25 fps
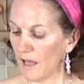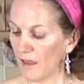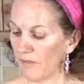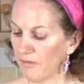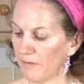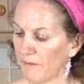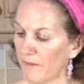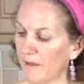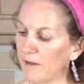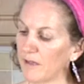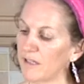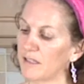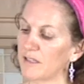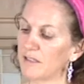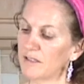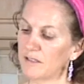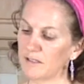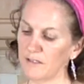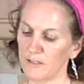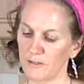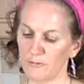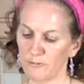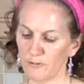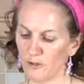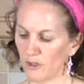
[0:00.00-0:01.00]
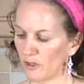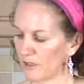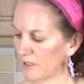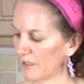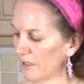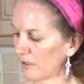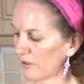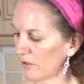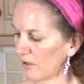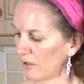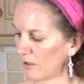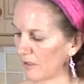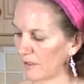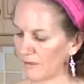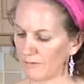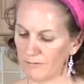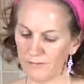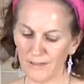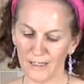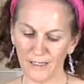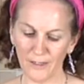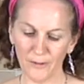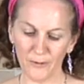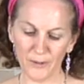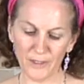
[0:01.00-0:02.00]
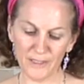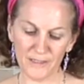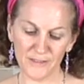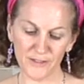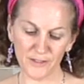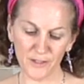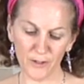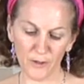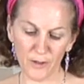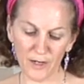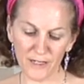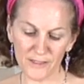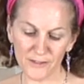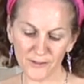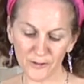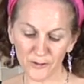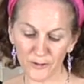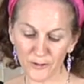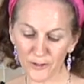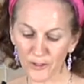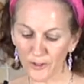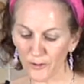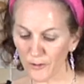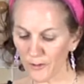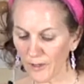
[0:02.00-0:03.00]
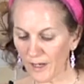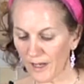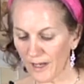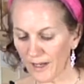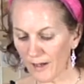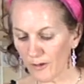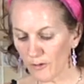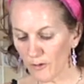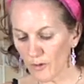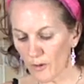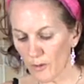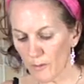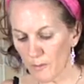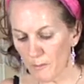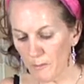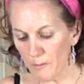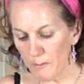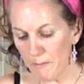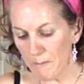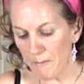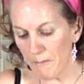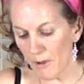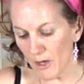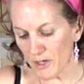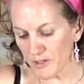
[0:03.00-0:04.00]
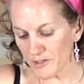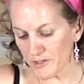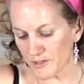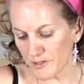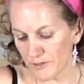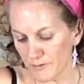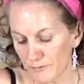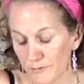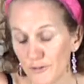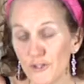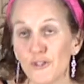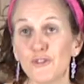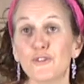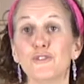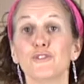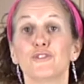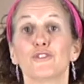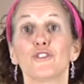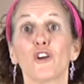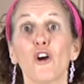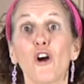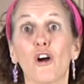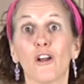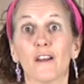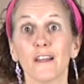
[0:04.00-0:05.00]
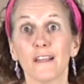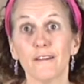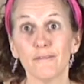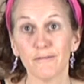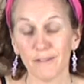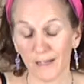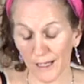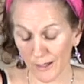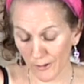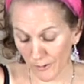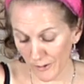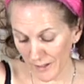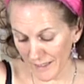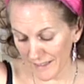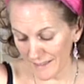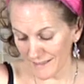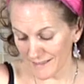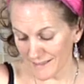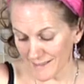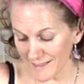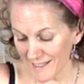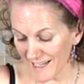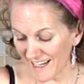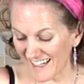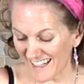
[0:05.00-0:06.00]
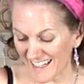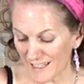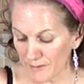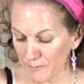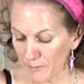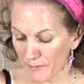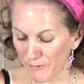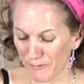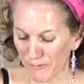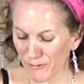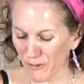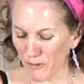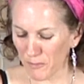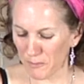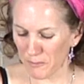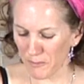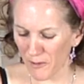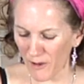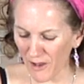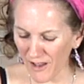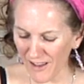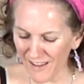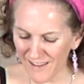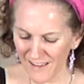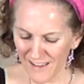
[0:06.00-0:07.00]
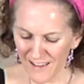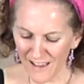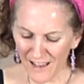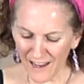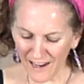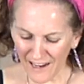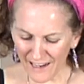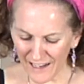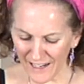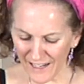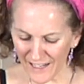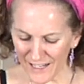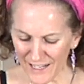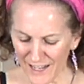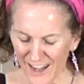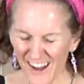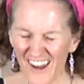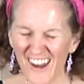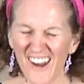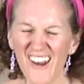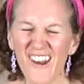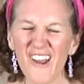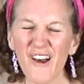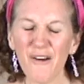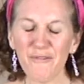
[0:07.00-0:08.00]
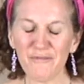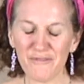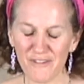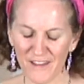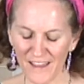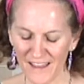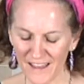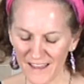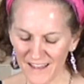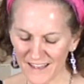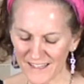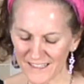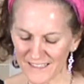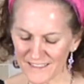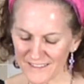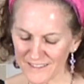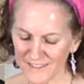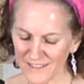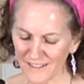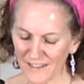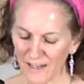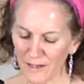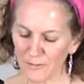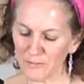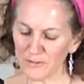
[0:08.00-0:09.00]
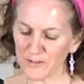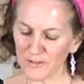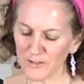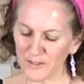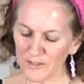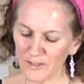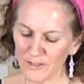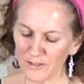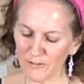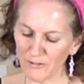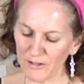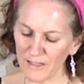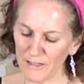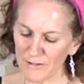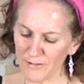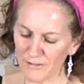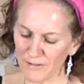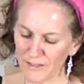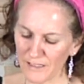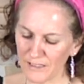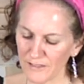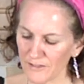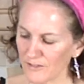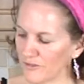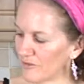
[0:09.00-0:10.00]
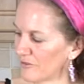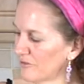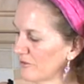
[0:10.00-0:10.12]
And then you've got your cauliflower. So I don't know how much you've used cauliflower in salad before, but I love it. It's an absolutely great thing to